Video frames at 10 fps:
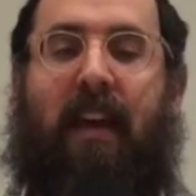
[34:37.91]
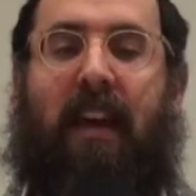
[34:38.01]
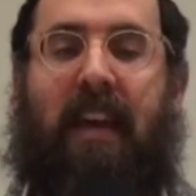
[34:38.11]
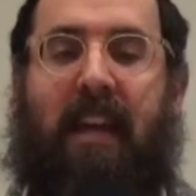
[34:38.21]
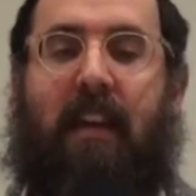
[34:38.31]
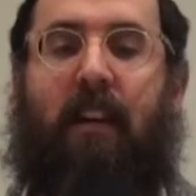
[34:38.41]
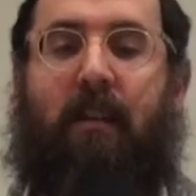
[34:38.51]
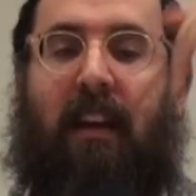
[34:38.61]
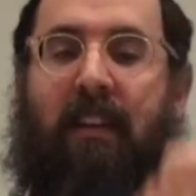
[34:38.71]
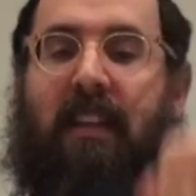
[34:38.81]
that he
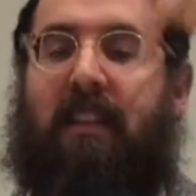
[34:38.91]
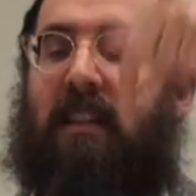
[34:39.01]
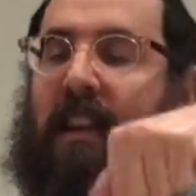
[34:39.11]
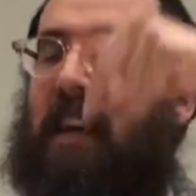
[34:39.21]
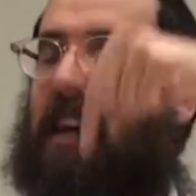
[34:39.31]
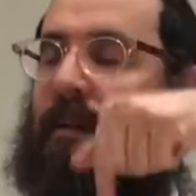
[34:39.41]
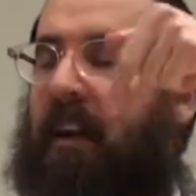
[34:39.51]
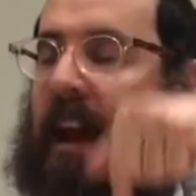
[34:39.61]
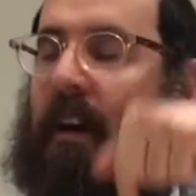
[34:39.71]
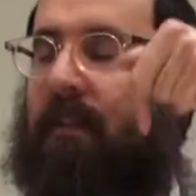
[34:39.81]
can exist in the here
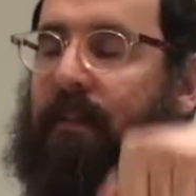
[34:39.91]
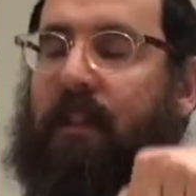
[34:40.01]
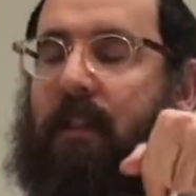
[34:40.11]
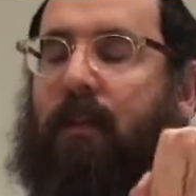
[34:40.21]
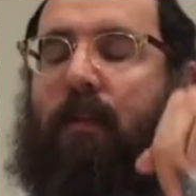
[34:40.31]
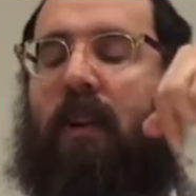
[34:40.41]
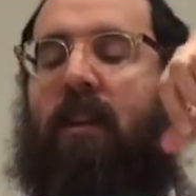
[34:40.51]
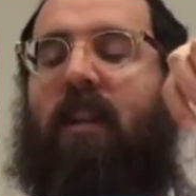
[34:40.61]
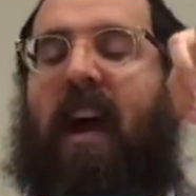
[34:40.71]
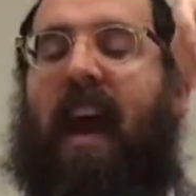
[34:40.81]
and now of the physical
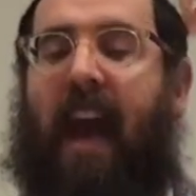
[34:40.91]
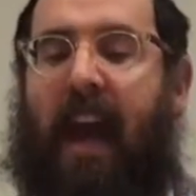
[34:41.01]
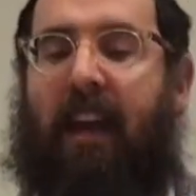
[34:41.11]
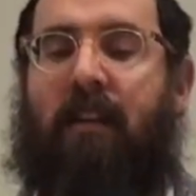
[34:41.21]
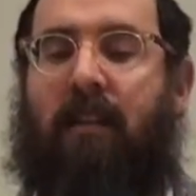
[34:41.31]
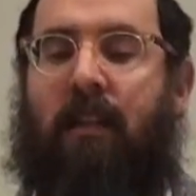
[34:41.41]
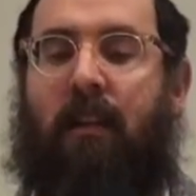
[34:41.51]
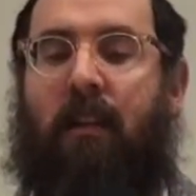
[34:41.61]
world and